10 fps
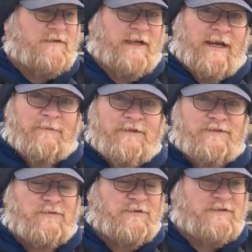
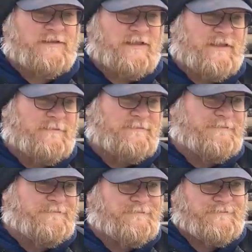damage was
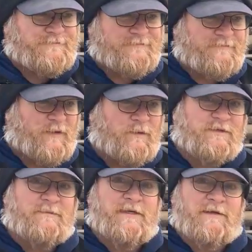
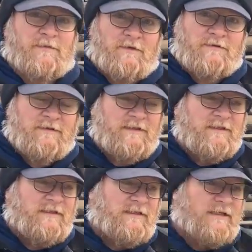minimal,
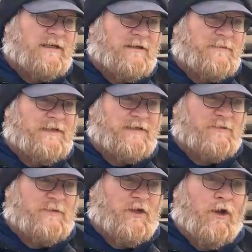because
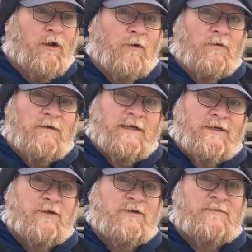we know
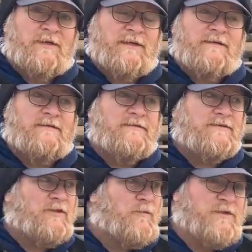it could have been
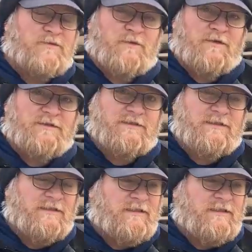so much worse.